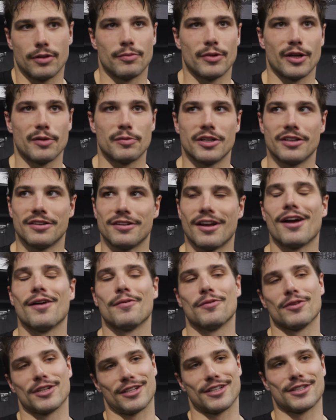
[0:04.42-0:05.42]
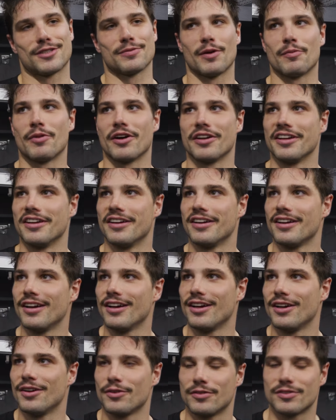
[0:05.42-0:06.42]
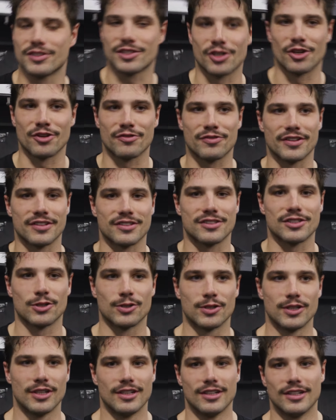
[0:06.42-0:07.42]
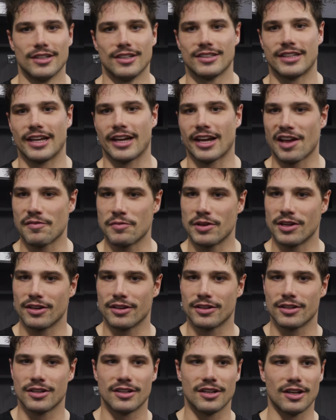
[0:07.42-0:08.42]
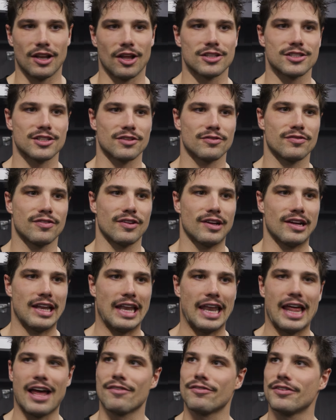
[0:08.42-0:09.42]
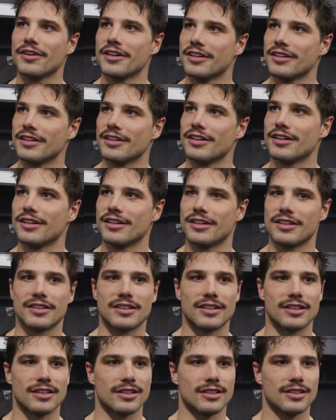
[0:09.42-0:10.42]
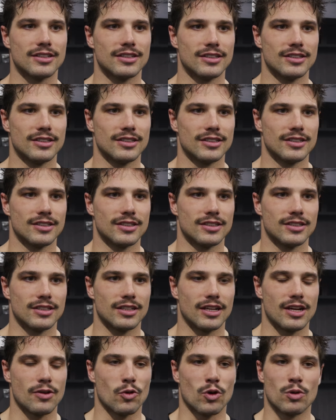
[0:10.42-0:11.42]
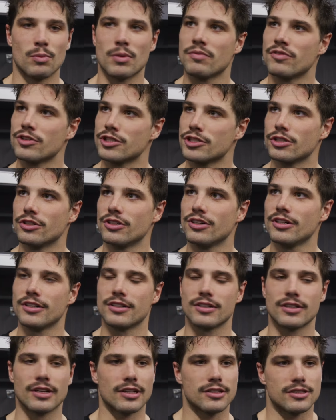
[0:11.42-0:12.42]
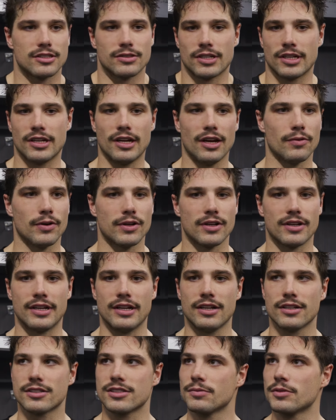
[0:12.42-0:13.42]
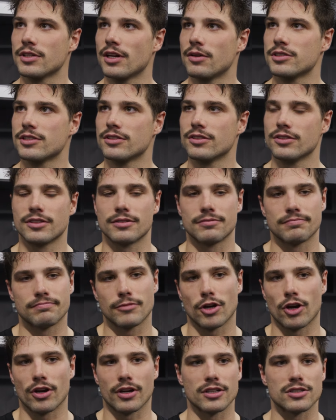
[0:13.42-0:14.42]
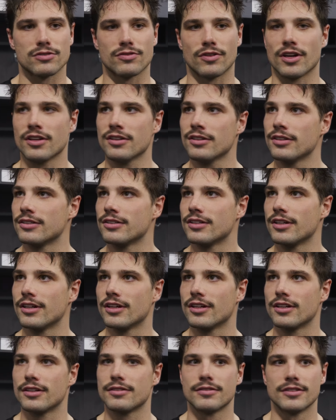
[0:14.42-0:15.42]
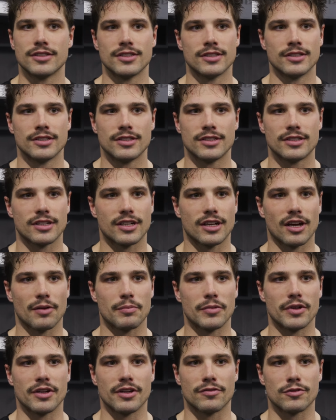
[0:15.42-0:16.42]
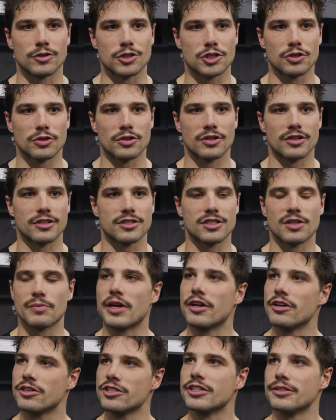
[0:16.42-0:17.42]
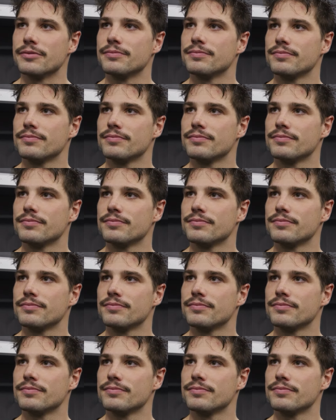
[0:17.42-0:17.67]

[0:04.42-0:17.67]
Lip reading: Maybe. It's my buddy with his girlfriend, so they gave me lots of laughing in the warm-up for sure, and that's what I needed sometimes. You know, hockey's fun, and got me for sure some energy.